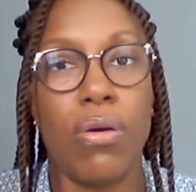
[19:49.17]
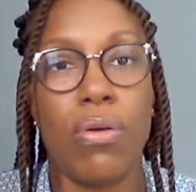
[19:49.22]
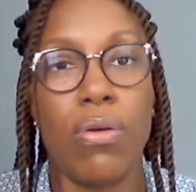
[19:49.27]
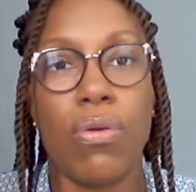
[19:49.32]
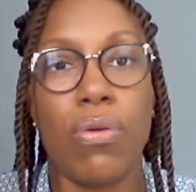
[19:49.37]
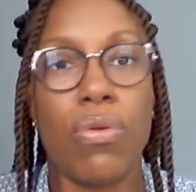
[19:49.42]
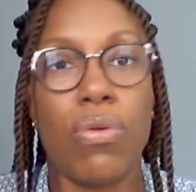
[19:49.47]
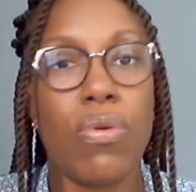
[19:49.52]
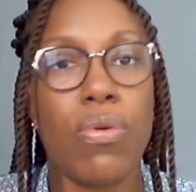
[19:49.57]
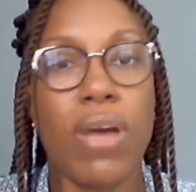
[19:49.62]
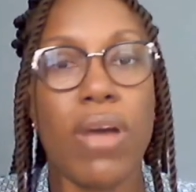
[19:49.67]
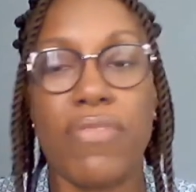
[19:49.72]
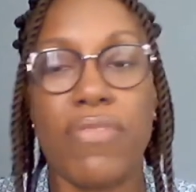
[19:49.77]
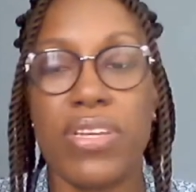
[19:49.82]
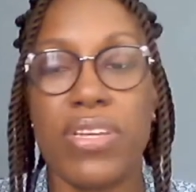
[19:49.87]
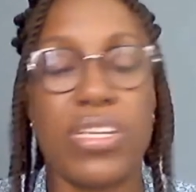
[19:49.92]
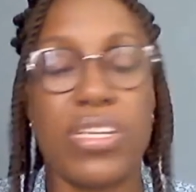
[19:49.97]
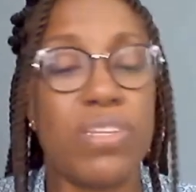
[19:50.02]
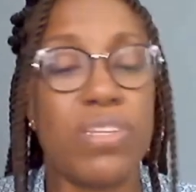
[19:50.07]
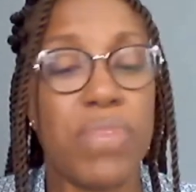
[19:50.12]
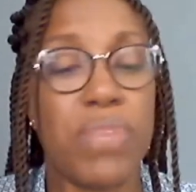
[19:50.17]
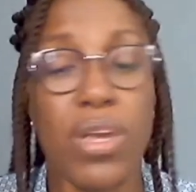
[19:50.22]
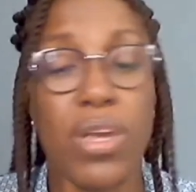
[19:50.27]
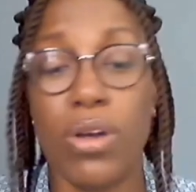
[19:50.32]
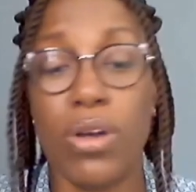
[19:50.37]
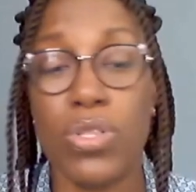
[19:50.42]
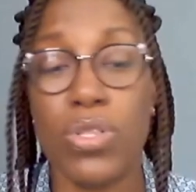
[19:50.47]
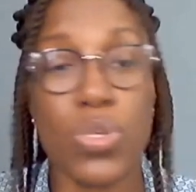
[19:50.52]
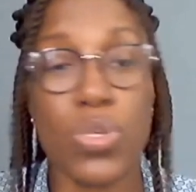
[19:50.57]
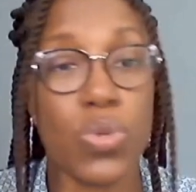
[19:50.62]
whoever, it could be
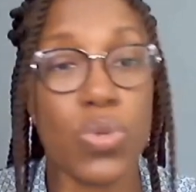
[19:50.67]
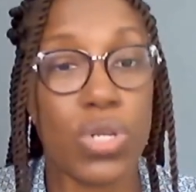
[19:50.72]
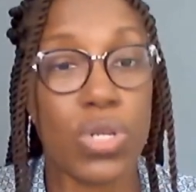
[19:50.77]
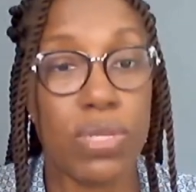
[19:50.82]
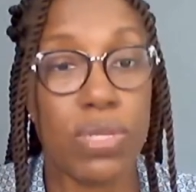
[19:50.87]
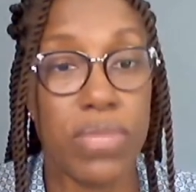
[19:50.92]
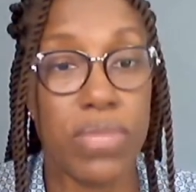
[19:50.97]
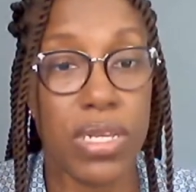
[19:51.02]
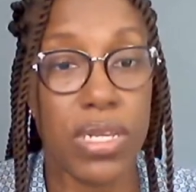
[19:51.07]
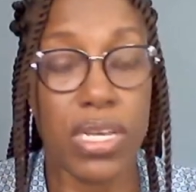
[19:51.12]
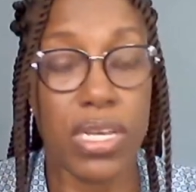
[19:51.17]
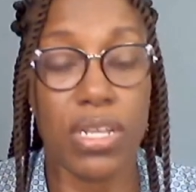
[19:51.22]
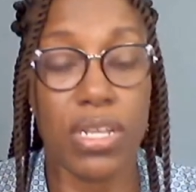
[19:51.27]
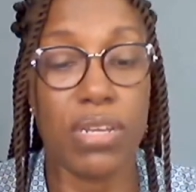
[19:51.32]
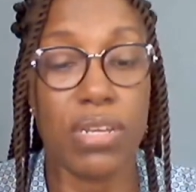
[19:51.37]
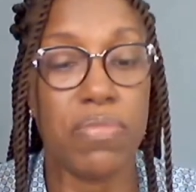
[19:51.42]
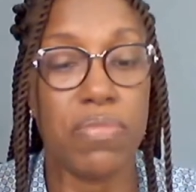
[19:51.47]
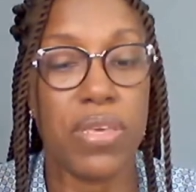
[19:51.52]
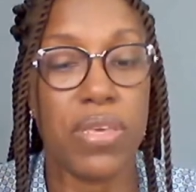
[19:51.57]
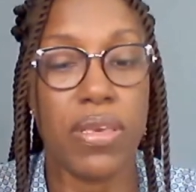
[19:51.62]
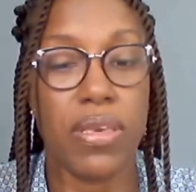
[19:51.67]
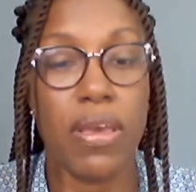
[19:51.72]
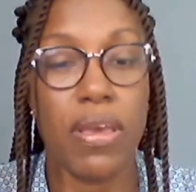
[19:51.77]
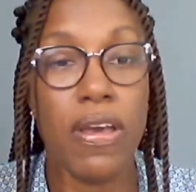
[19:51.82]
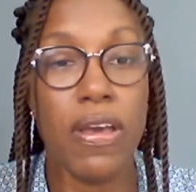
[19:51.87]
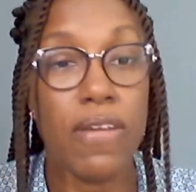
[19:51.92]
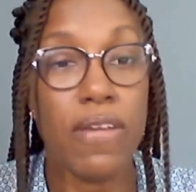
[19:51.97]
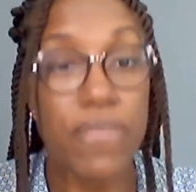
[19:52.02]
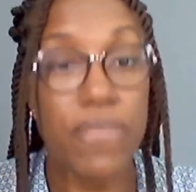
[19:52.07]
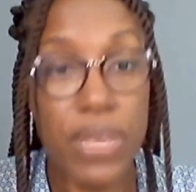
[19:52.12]
on social media, it could be
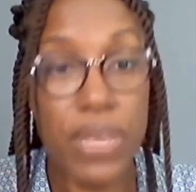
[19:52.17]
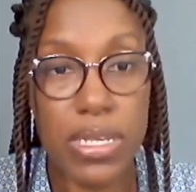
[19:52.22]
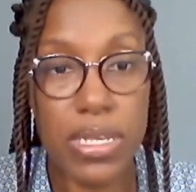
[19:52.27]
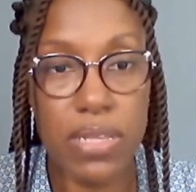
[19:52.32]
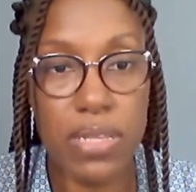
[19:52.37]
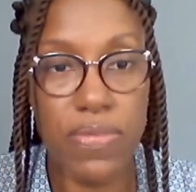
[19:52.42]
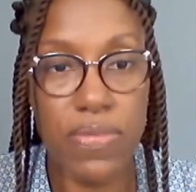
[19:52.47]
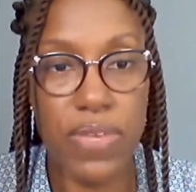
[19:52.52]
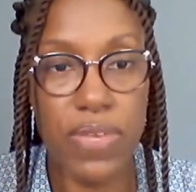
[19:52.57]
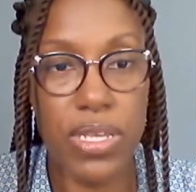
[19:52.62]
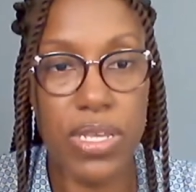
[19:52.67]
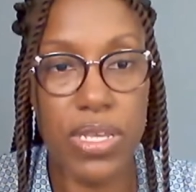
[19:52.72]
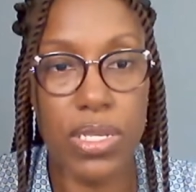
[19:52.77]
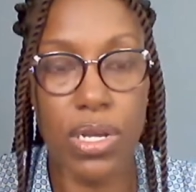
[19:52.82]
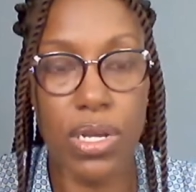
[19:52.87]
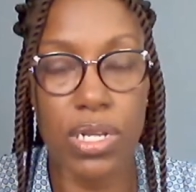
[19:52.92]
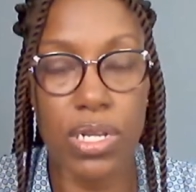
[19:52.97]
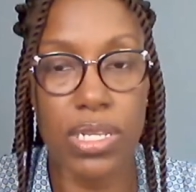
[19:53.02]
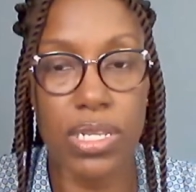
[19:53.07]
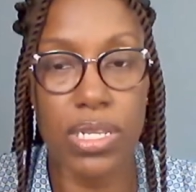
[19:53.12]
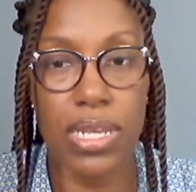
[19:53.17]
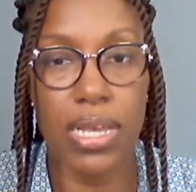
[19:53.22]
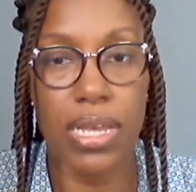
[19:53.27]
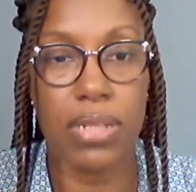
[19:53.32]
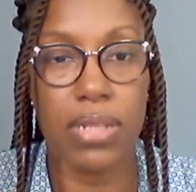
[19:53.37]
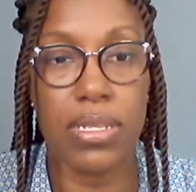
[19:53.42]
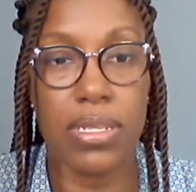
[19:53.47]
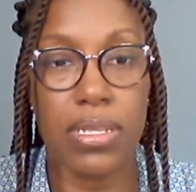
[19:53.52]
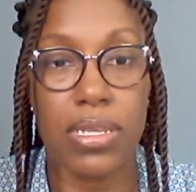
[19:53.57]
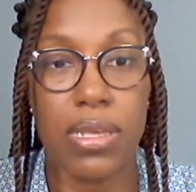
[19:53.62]
face-to-face
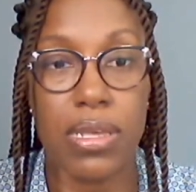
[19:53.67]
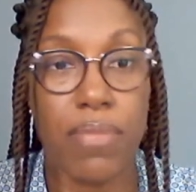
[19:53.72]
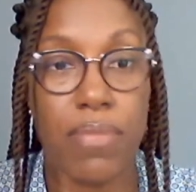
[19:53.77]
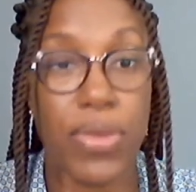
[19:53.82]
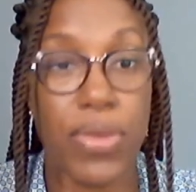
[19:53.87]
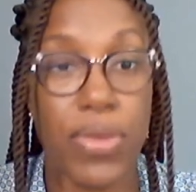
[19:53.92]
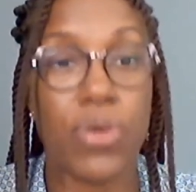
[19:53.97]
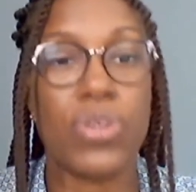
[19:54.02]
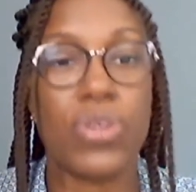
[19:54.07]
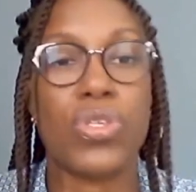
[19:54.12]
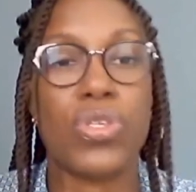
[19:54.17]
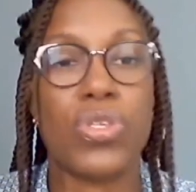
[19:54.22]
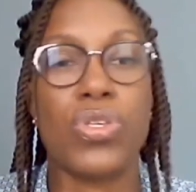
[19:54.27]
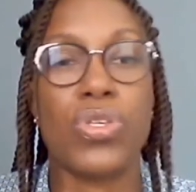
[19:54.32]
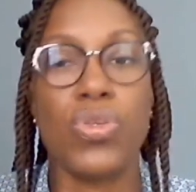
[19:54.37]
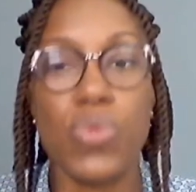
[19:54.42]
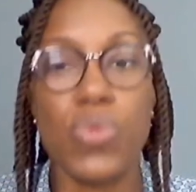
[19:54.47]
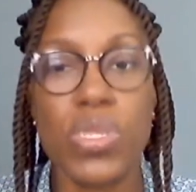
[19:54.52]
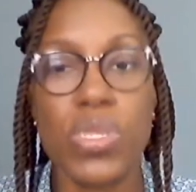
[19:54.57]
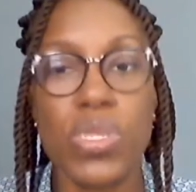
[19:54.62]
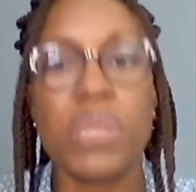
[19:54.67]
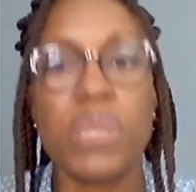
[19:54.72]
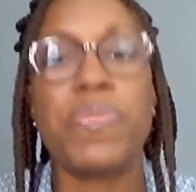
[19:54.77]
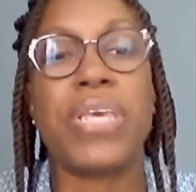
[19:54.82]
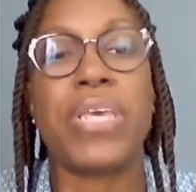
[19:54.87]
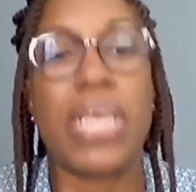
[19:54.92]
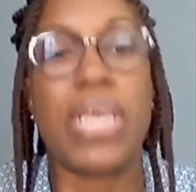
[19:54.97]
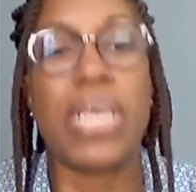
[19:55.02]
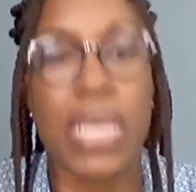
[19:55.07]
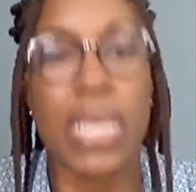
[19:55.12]
content, because you
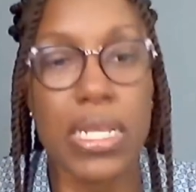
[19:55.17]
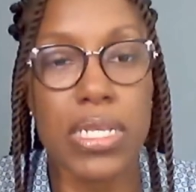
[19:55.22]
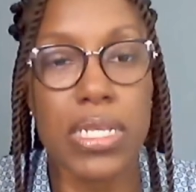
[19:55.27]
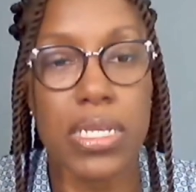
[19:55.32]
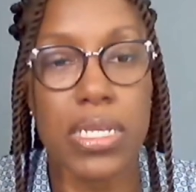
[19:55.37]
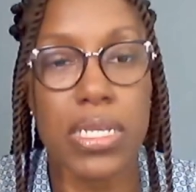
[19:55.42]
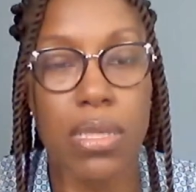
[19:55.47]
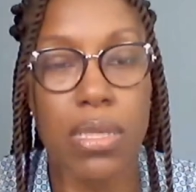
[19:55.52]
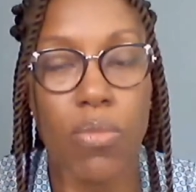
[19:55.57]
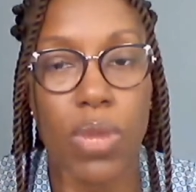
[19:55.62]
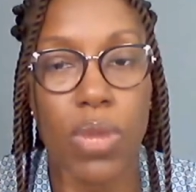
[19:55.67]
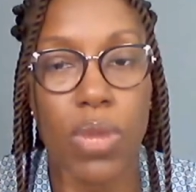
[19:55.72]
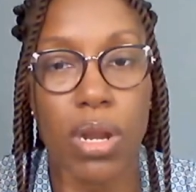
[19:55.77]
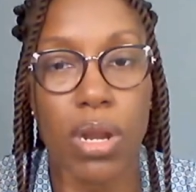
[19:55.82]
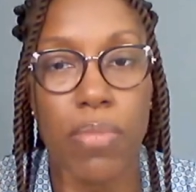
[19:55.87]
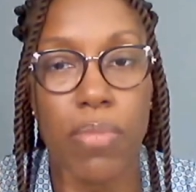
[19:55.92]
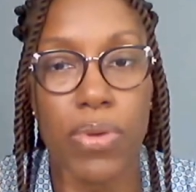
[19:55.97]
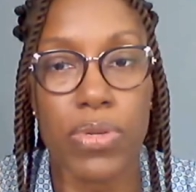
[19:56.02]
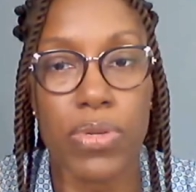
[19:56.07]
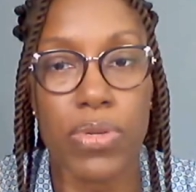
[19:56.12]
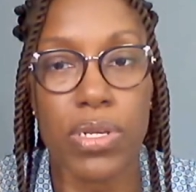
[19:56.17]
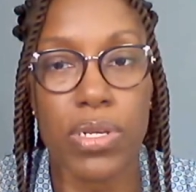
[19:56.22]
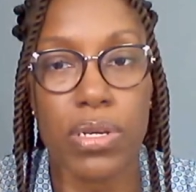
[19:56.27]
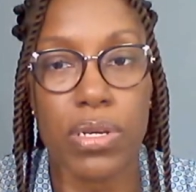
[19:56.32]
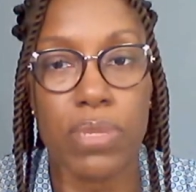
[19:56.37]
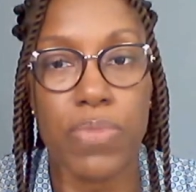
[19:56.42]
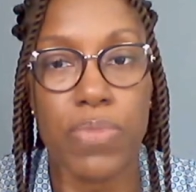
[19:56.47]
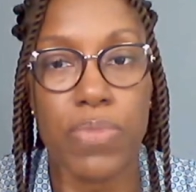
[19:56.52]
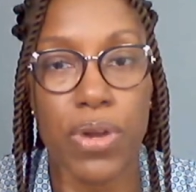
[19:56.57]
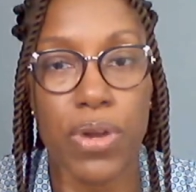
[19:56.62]
speaking to someone about
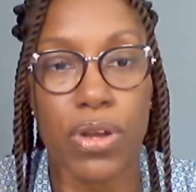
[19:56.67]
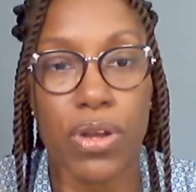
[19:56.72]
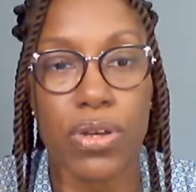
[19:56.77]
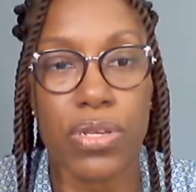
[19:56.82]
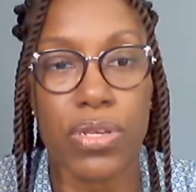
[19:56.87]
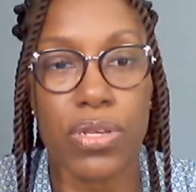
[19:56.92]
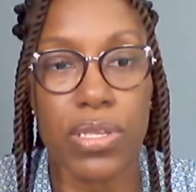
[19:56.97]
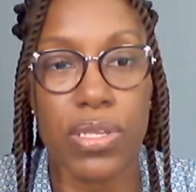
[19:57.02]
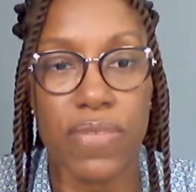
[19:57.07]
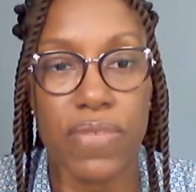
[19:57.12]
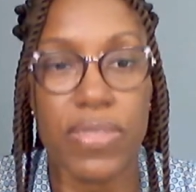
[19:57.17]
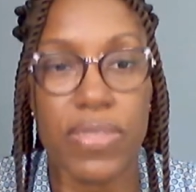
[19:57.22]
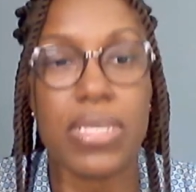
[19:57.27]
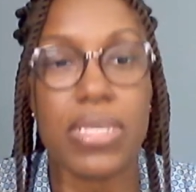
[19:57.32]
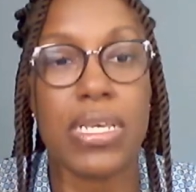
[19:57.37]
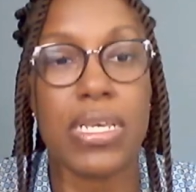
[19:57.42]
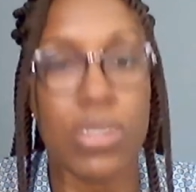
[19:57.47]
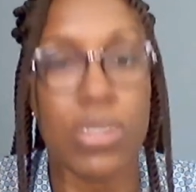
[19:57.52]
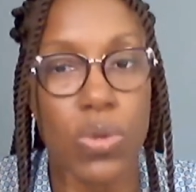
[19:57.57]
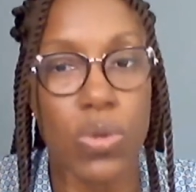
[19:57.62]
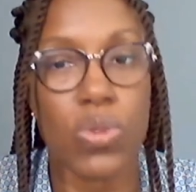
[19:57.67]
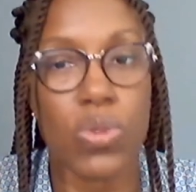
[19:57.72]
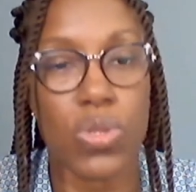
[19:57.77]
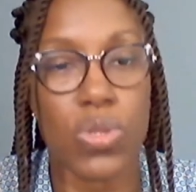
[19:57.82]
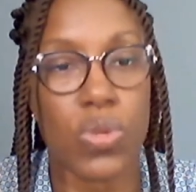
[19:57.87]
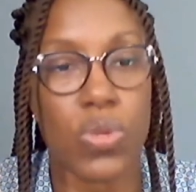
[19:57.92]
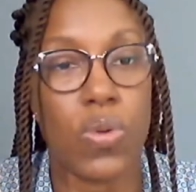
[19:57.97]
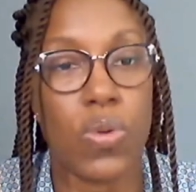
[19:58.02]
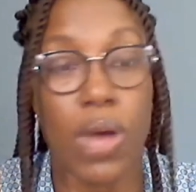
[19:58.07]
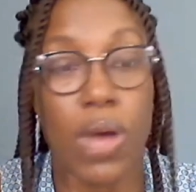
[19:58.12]
your product or service is
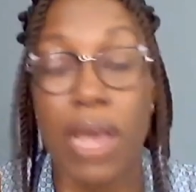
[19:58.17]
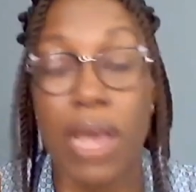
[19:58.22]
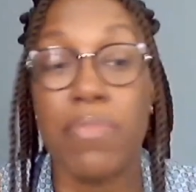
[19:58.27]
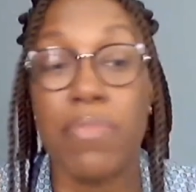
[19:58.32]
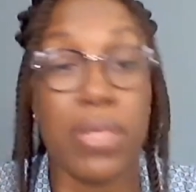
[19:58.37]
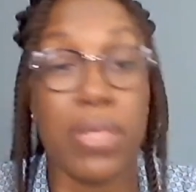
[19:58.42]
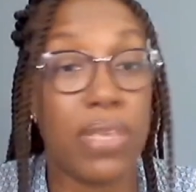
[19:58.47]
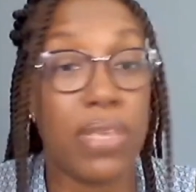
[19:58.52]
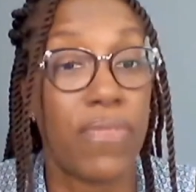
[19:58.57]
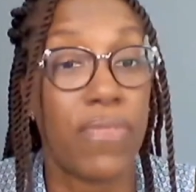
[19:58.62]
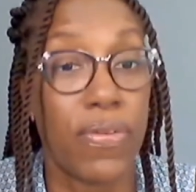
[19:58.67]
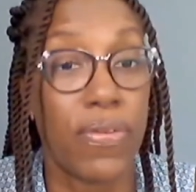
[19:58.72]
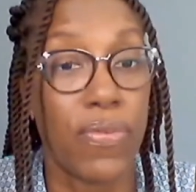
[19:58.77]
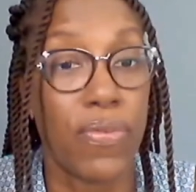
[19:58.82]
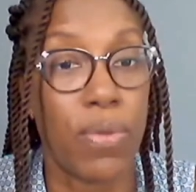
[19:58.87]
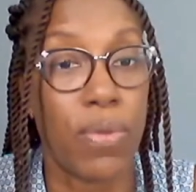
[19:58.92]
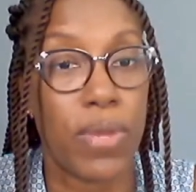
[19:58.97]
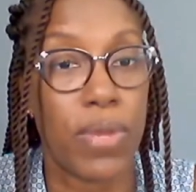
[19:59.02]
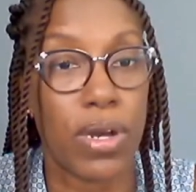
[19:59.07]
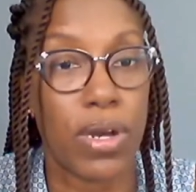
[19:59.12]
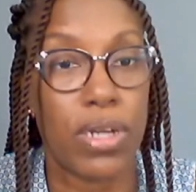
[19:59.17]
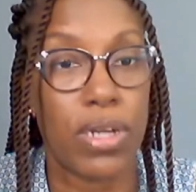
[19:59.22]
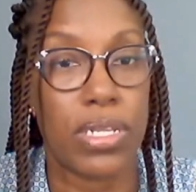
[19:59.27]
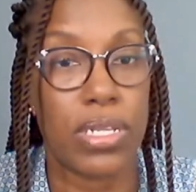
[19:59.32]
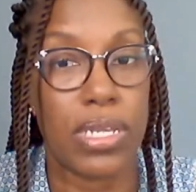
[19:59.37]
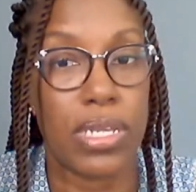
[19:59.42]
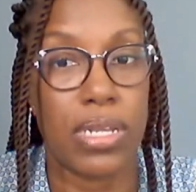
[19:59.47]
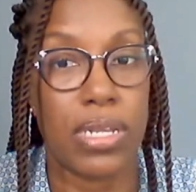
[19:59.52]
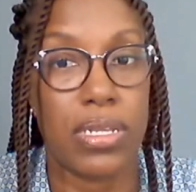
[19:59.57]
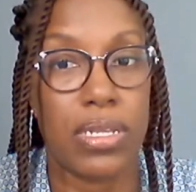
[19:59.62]
also, I believe, a form of
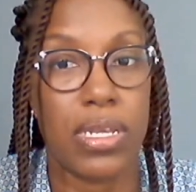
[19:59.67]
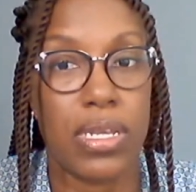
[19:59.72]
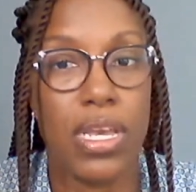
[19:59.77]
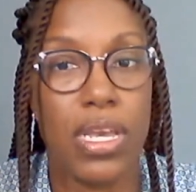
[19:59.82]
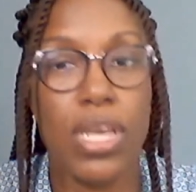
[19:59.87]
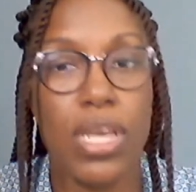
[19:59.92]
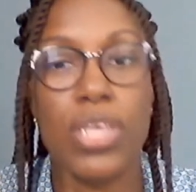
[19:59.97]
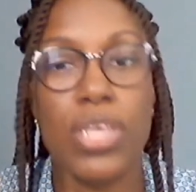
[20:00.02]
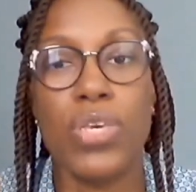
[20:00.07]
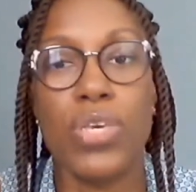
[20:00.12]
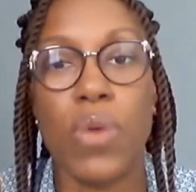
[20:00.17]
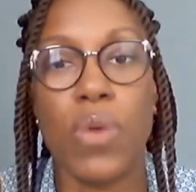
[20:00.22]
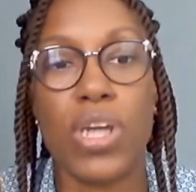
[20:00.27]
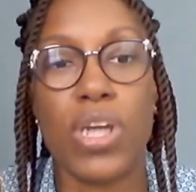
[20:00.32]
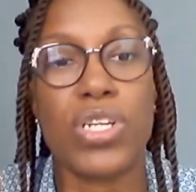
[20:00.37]
content. you are